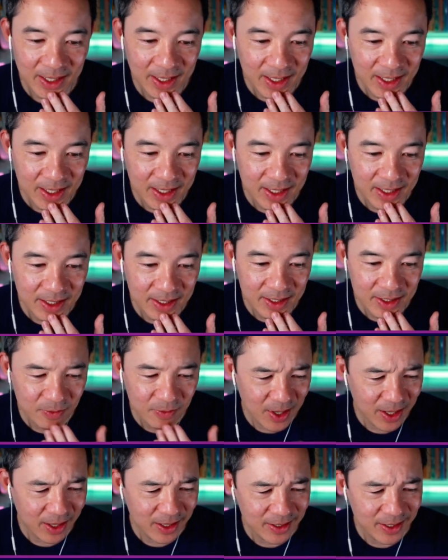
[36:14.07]
is...
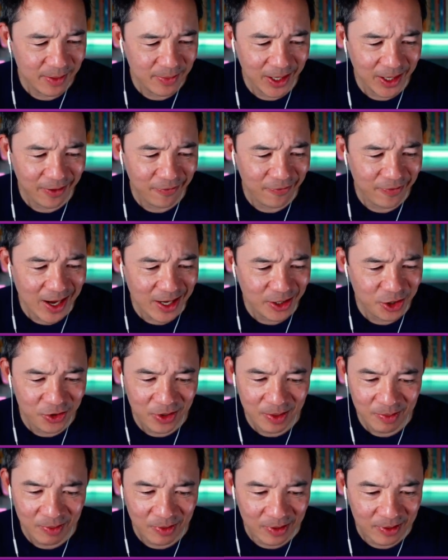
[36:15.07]
Wow, that sounds like a fast
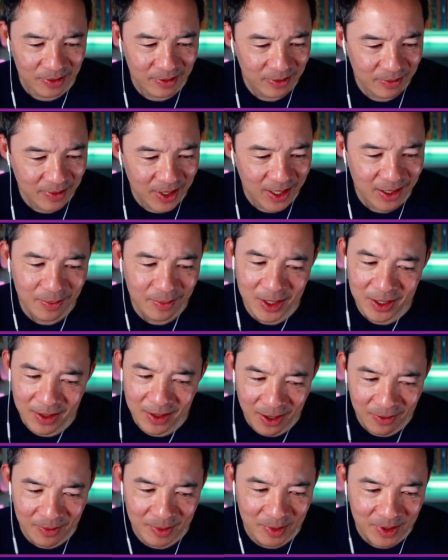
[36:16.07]
drum roll. Wait, let me do
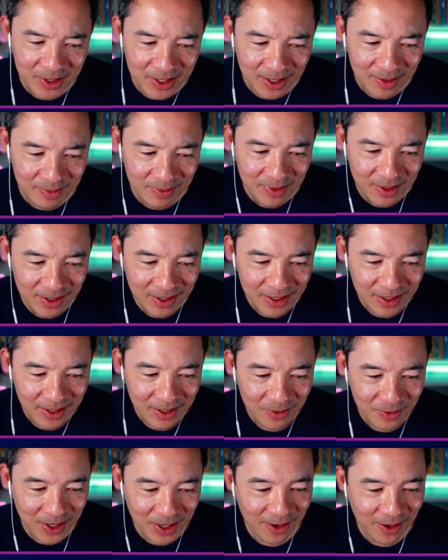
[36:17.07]
that one more time.
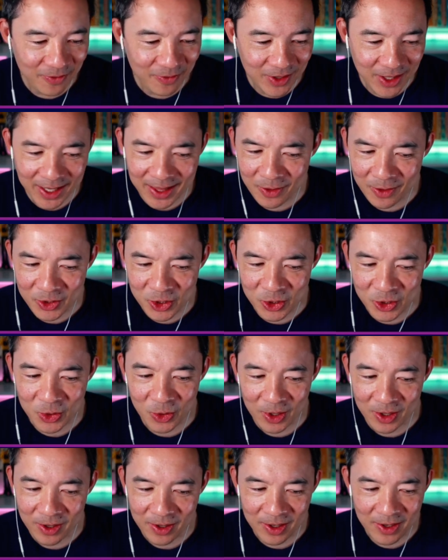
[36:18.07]
Why do I feel like that was
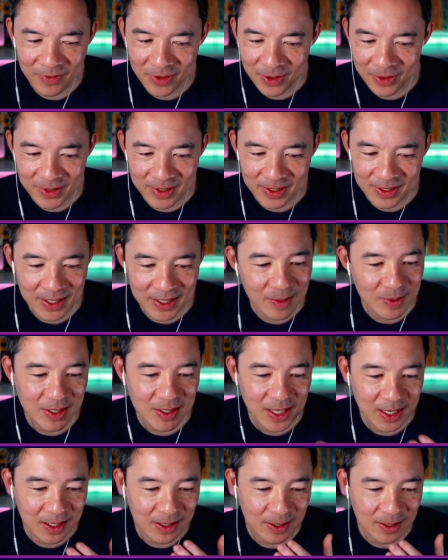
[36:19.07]
shorter, even though it's the same
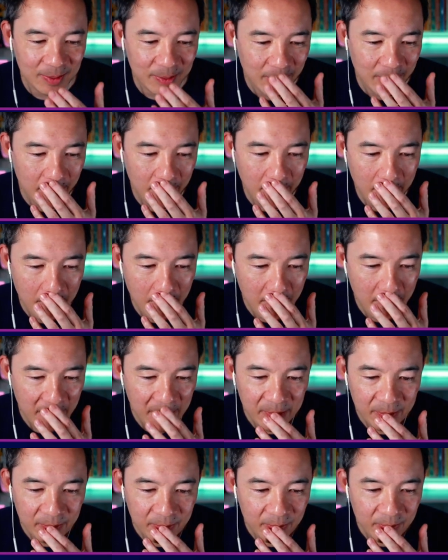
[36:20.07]
exact clip?
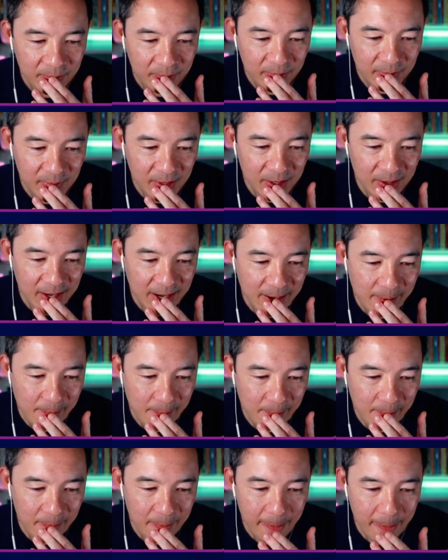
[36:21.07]
All right.
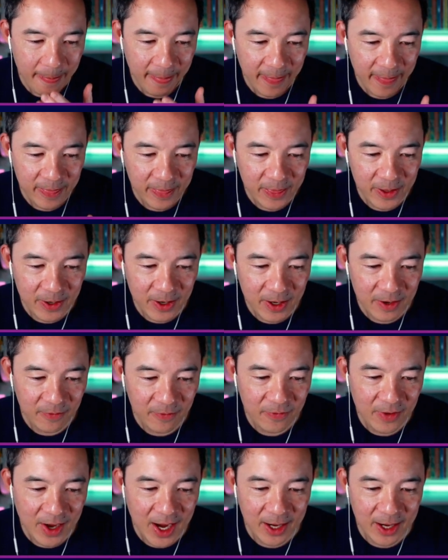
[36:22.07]
Third
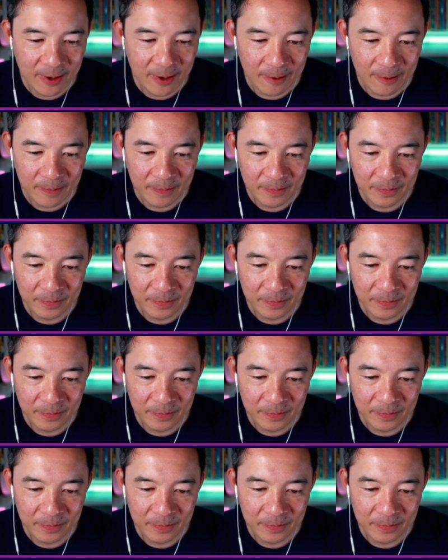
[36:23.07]
and final.